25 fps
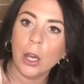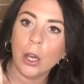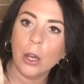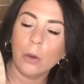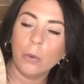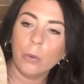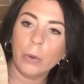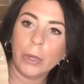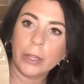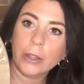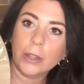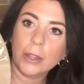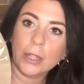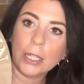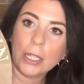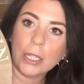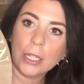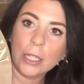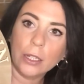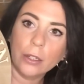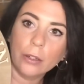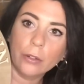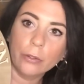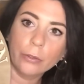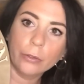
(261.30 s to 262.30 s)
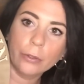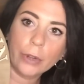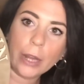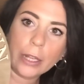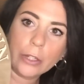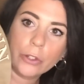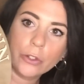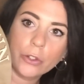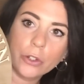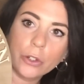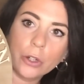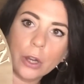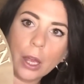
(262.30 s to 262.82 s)
with the
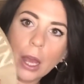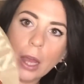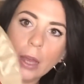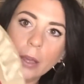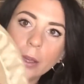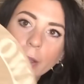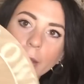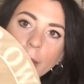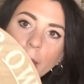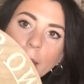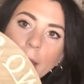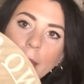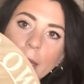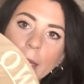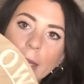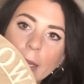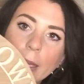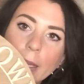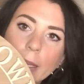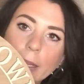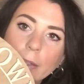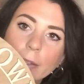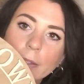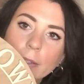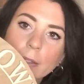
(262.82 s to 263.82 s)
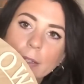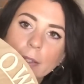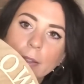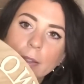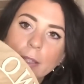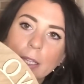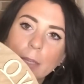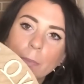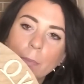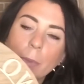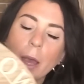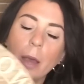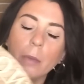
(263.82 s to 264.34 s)
red truck and
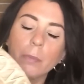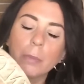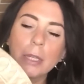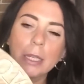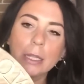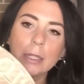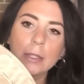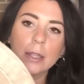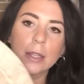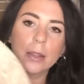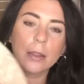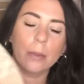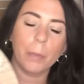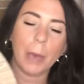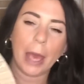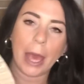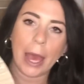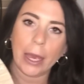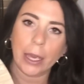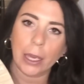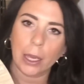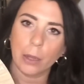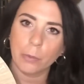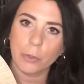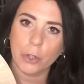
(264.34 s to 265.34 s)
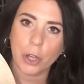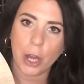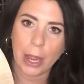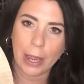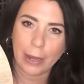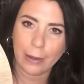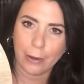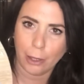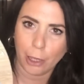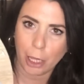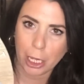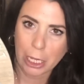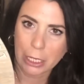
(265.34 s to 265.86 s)
the pumpkins in the back. I'm
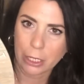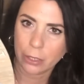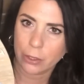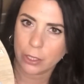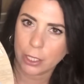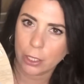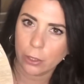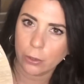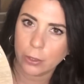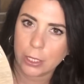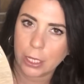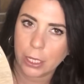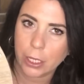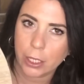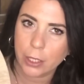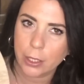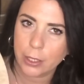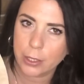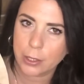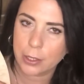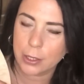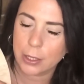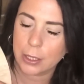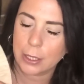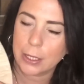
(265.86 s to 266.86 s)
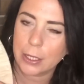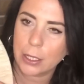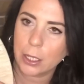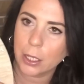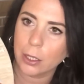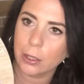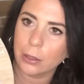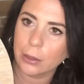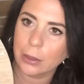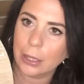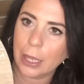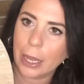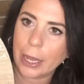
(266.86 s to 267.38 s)
trying to kind of tilt it because the
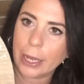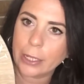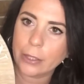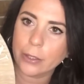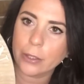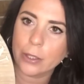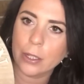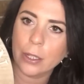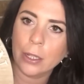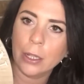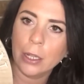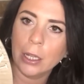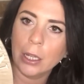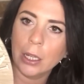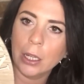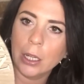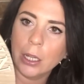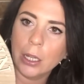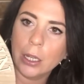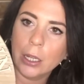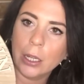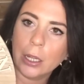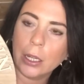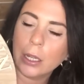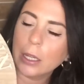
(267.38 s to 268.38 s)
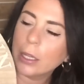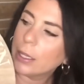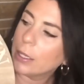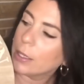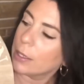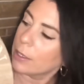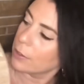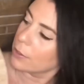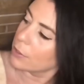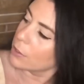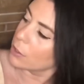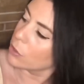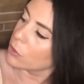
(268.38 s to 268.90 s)
light
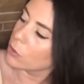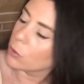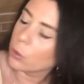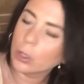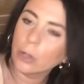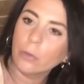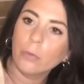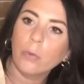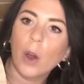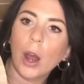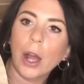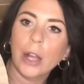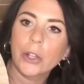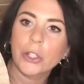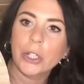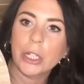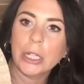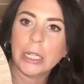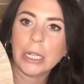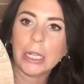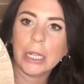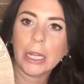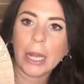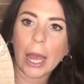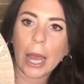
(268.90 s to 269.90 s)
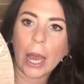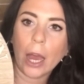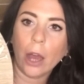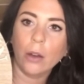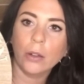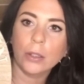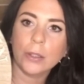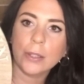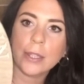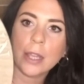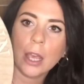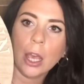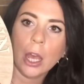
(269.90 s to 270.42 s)
is sort of washing it
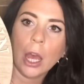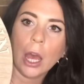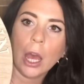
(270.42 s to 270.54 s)
out.